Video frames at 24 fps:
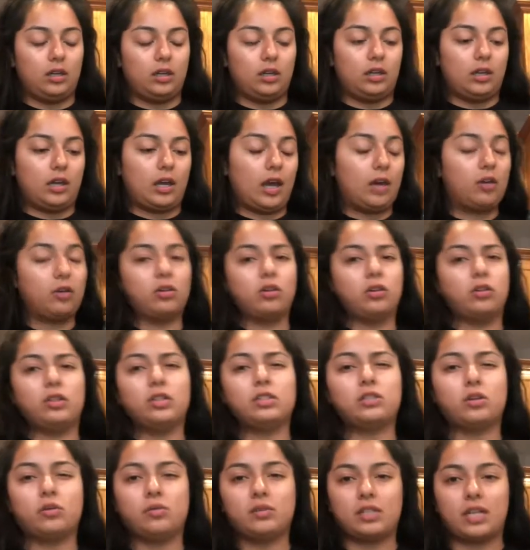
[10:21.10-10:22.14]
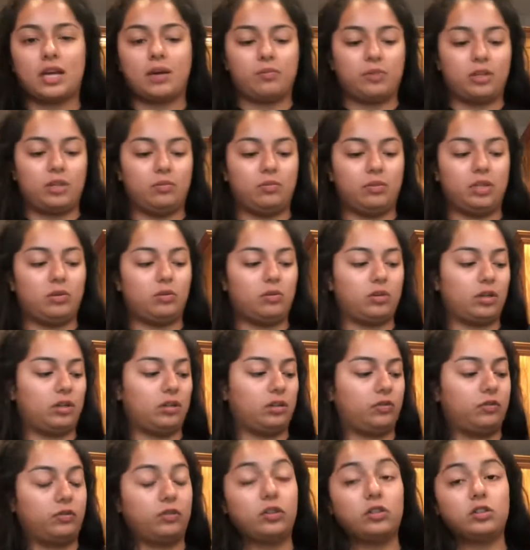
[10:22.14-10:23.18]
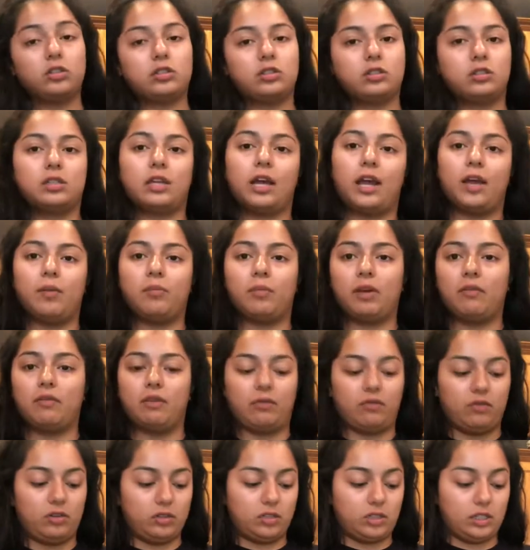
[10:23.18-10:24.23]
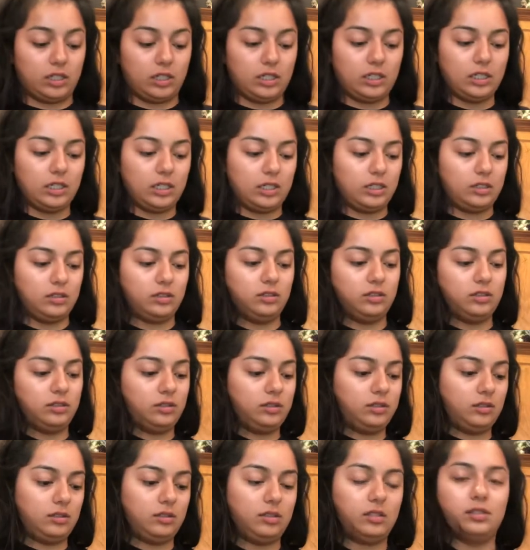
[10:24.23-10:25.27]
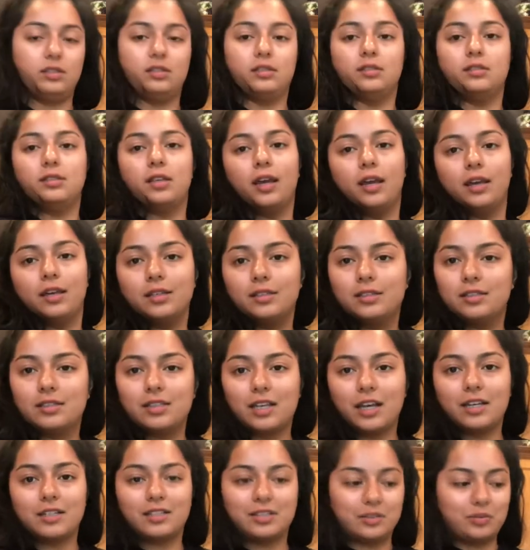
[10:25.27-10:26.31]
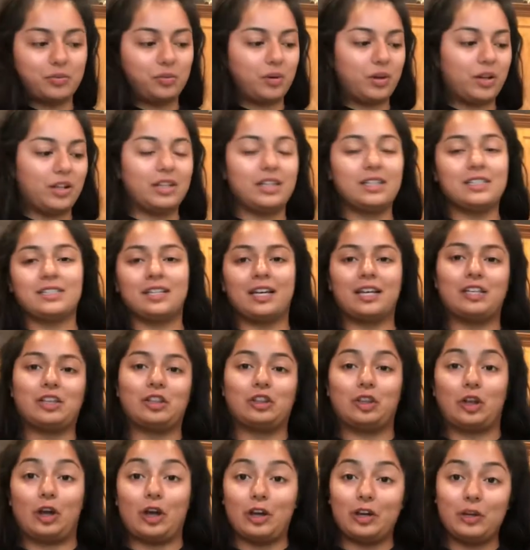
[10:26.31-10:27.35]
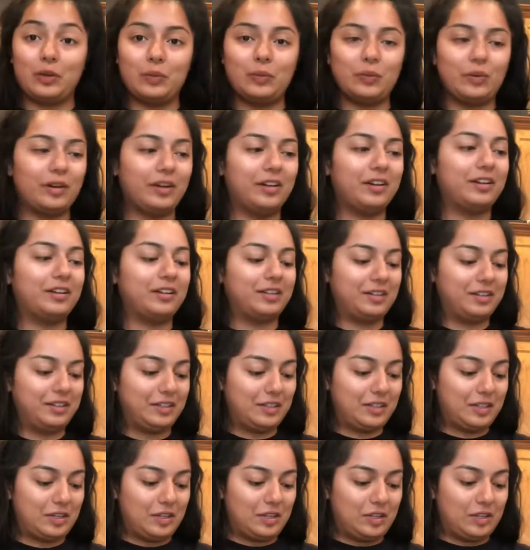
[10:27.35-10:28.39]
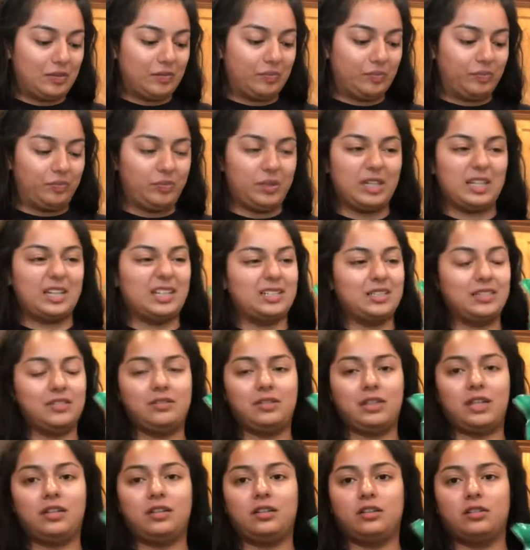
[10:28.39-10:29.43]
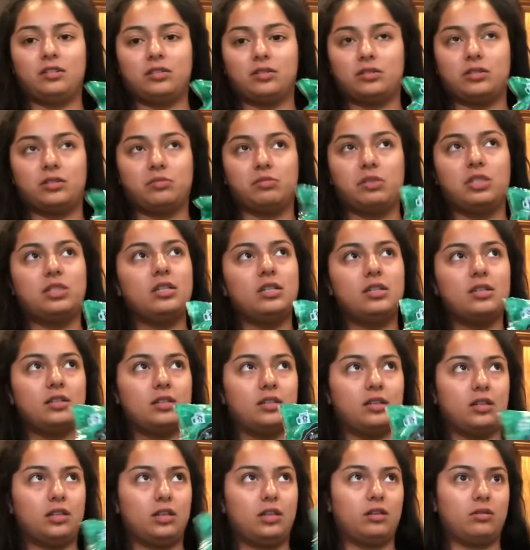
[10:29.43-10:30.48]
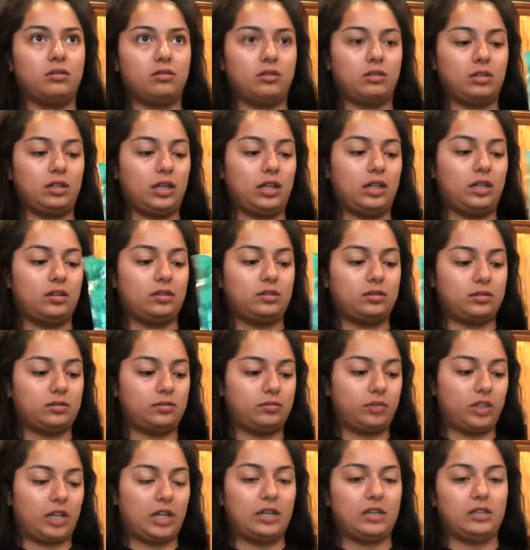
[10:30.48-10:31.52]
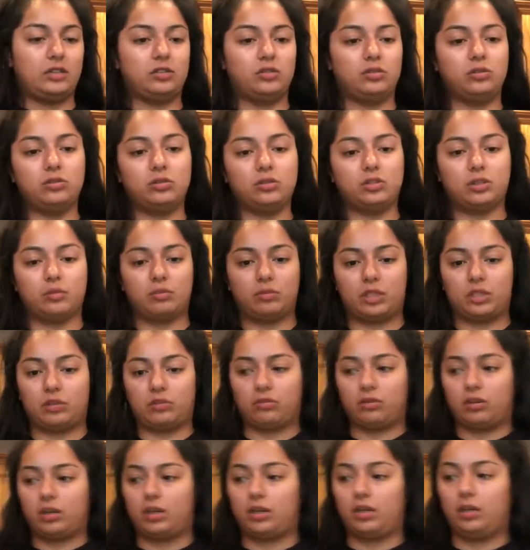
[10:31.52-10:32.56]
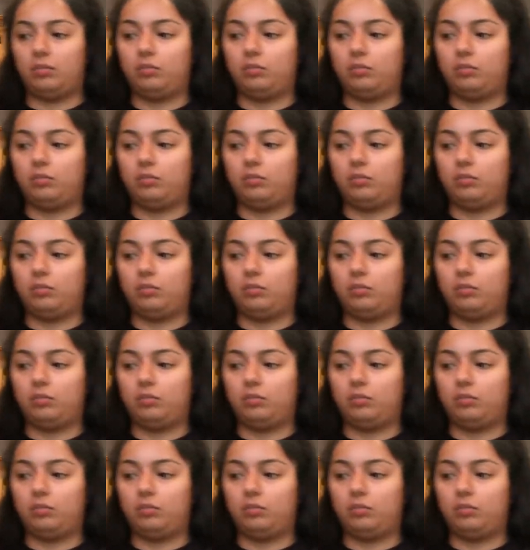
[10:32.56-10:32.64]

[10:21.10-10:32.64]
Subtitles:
I don't know, this always happened to me where the first time I've ever done it, it doesn't taste as well as I thought it would because of, like, you know, some seasoning, or like I didn't do something right.